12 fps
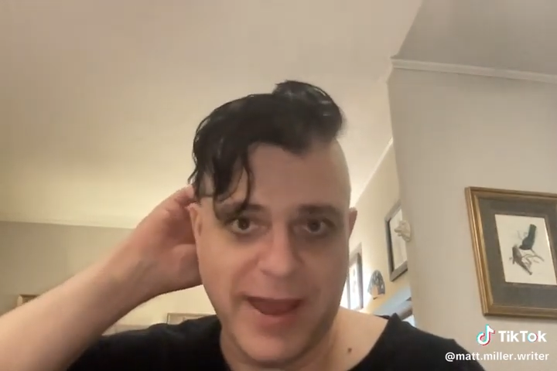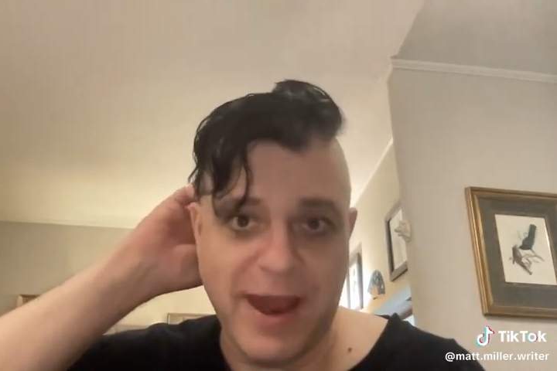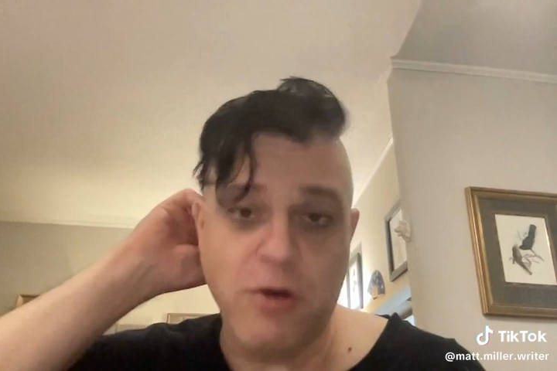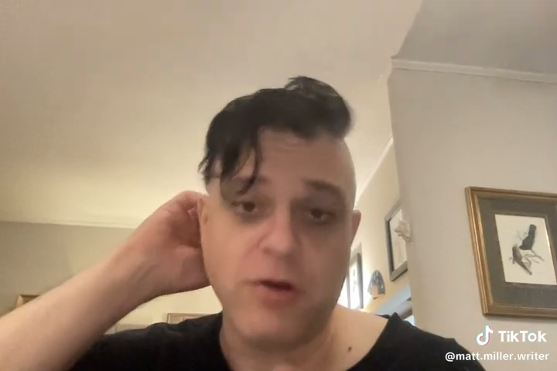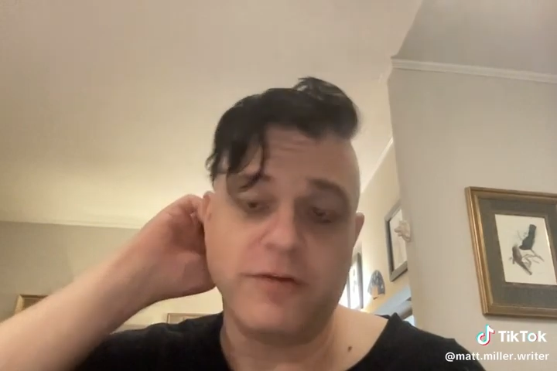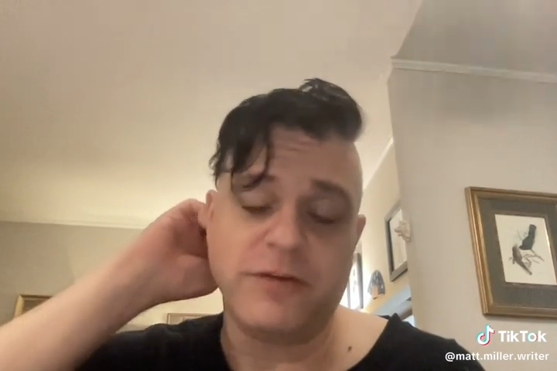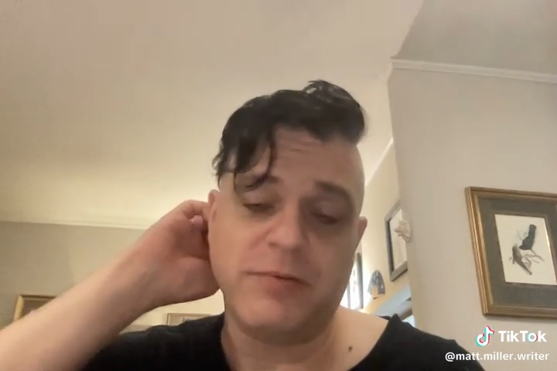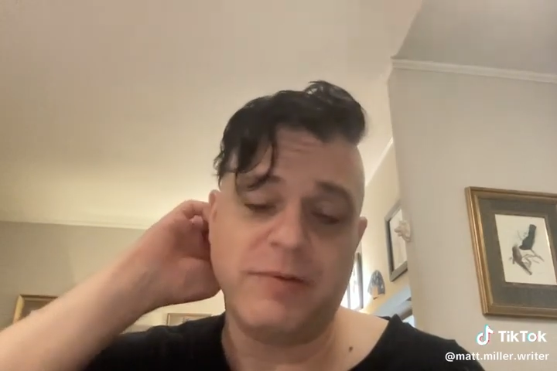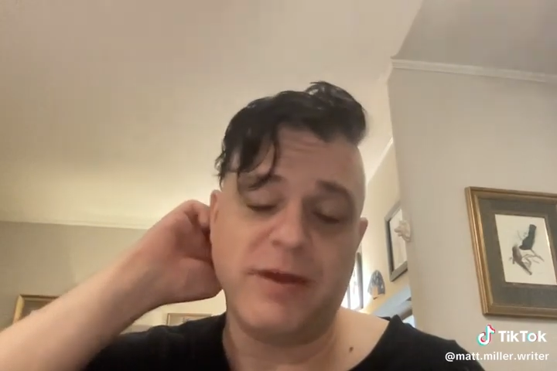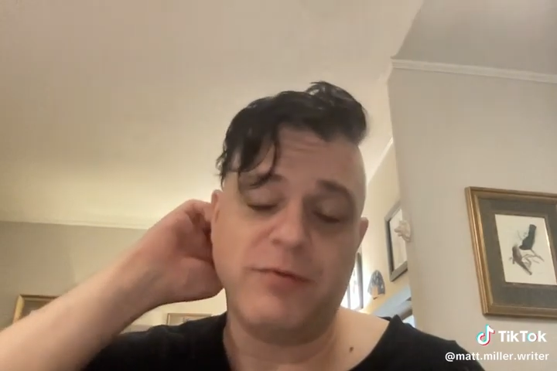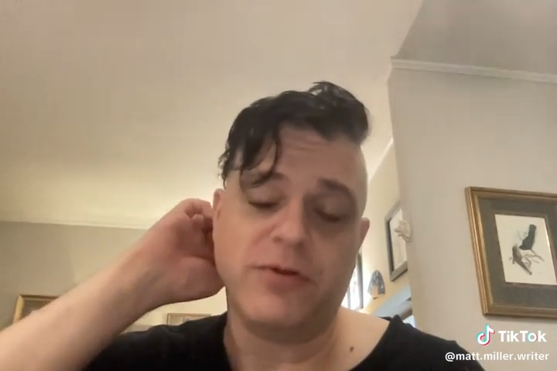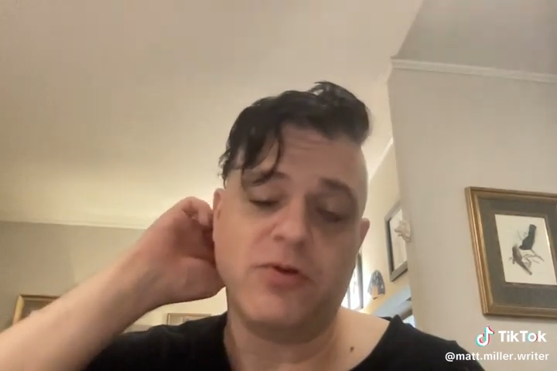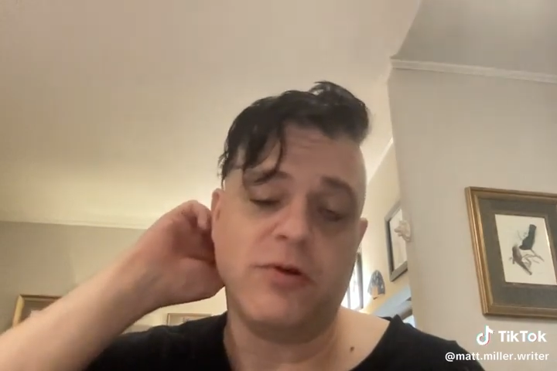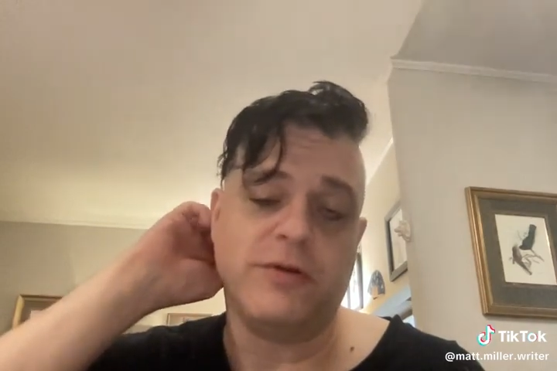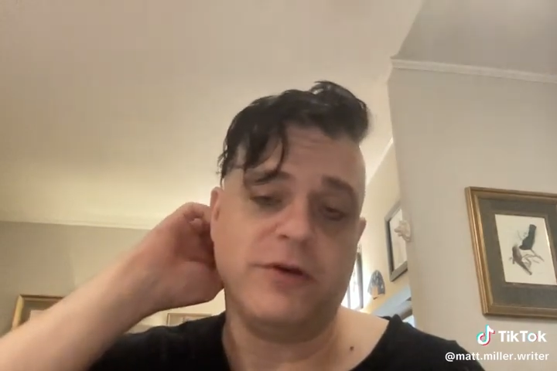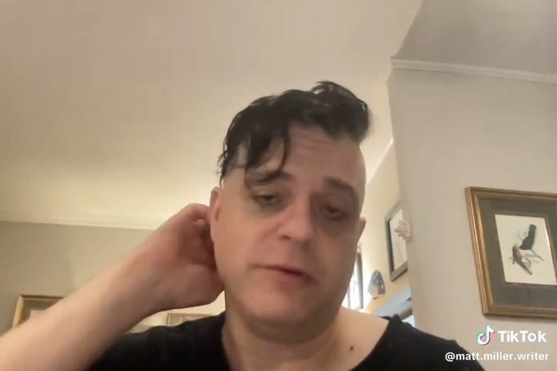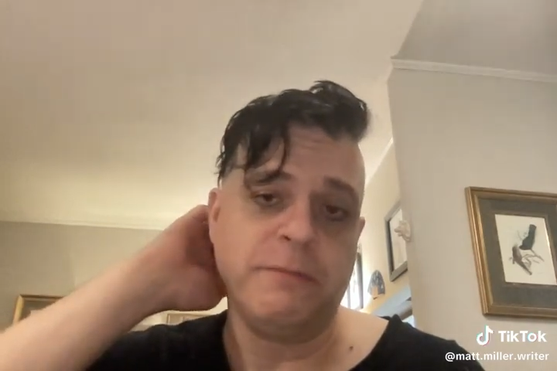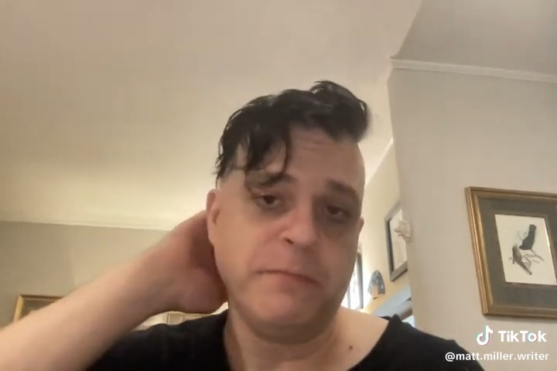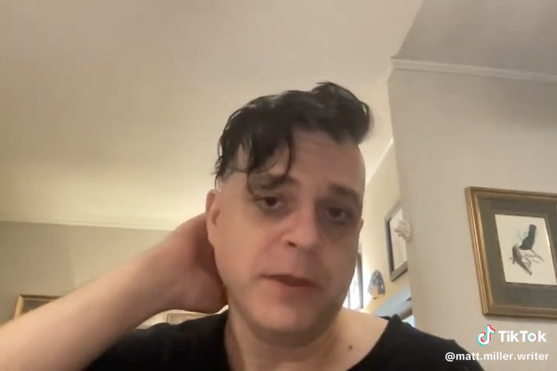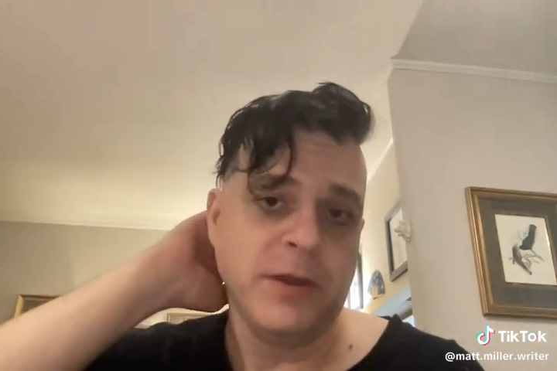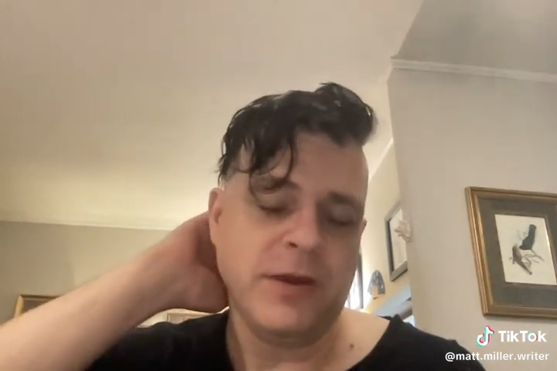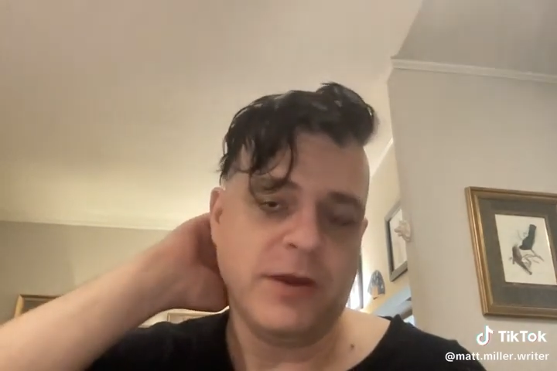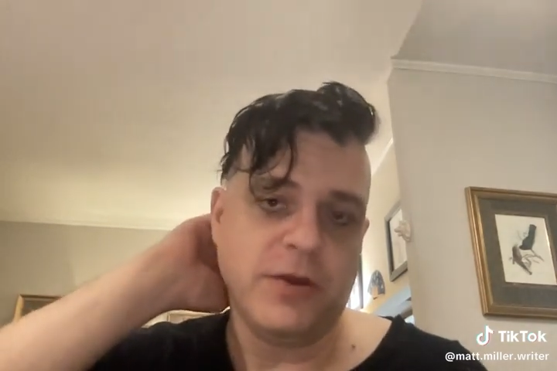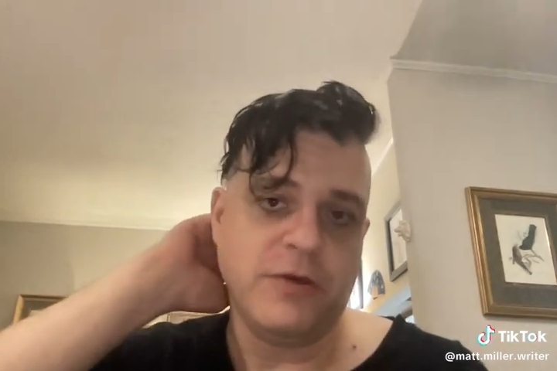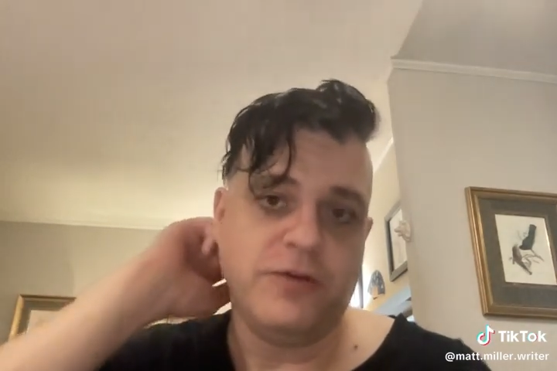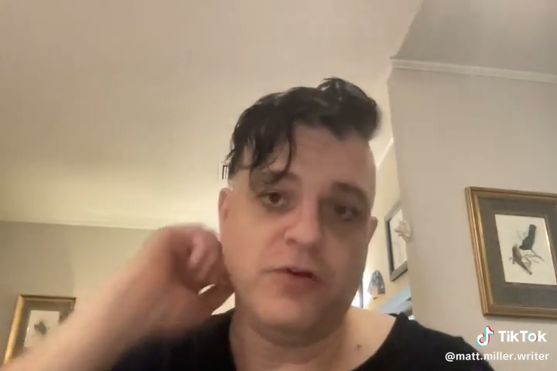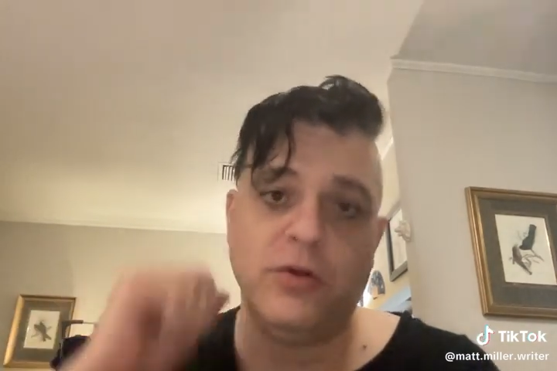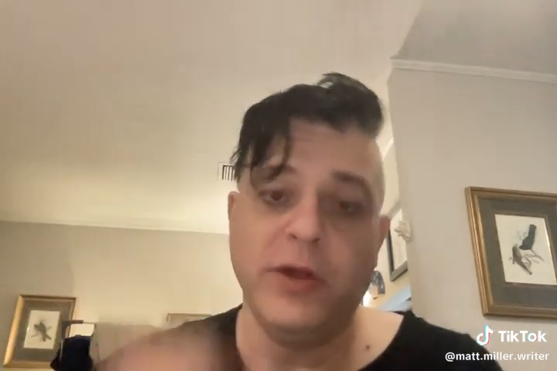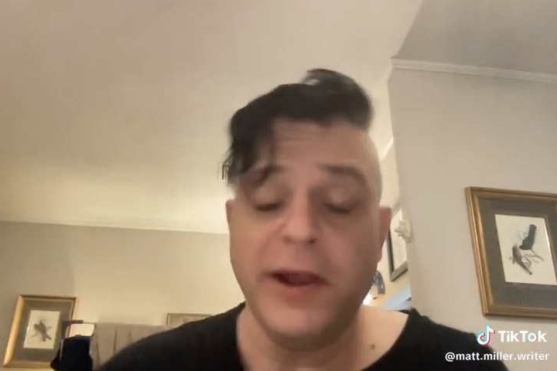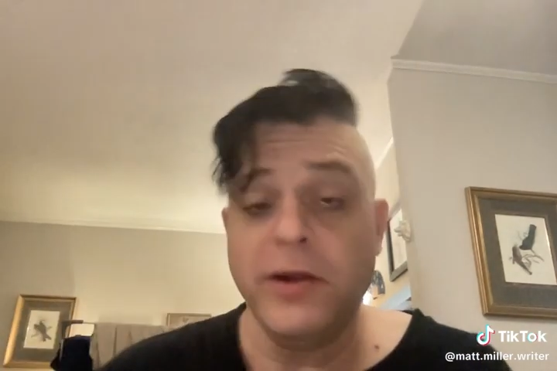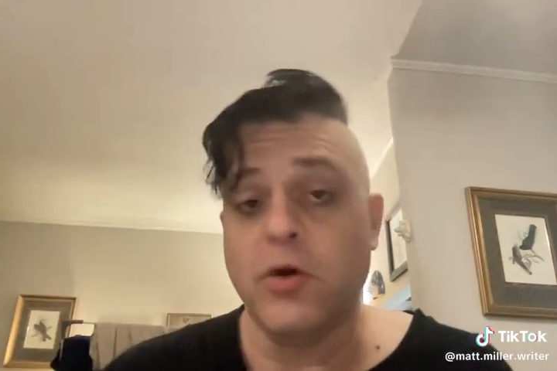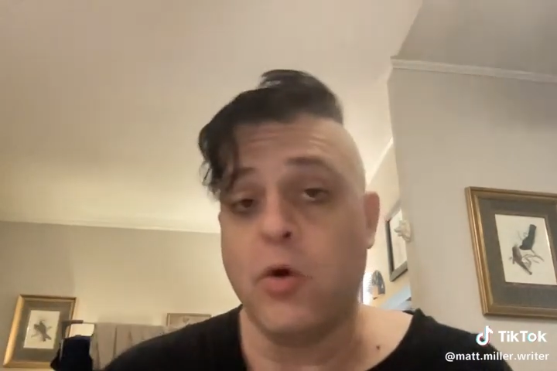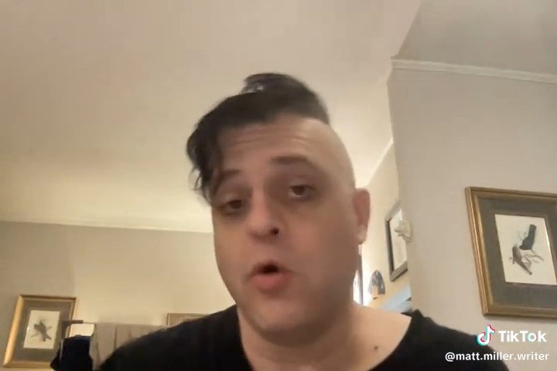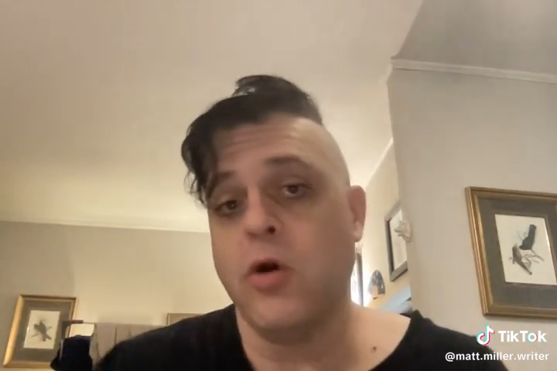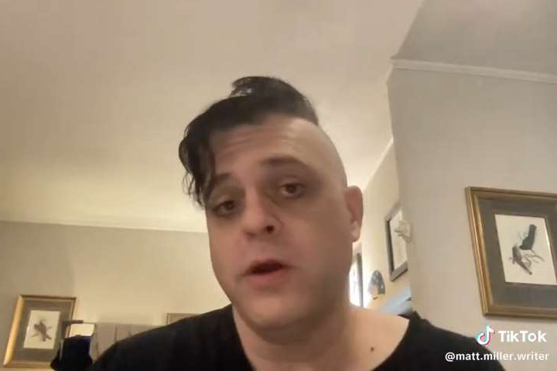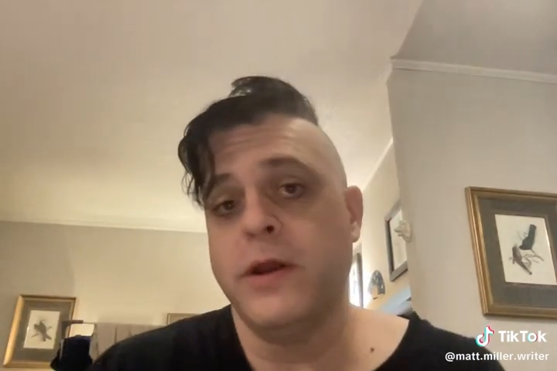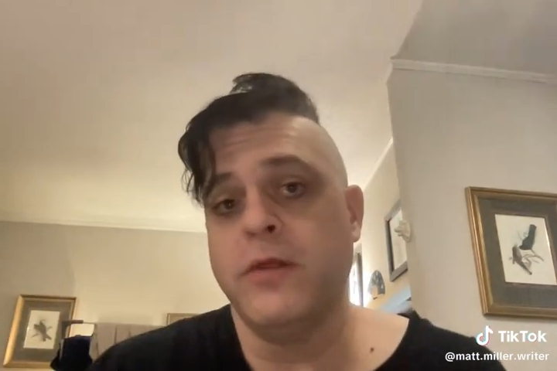errors to be made with gore too. You can use too little gore.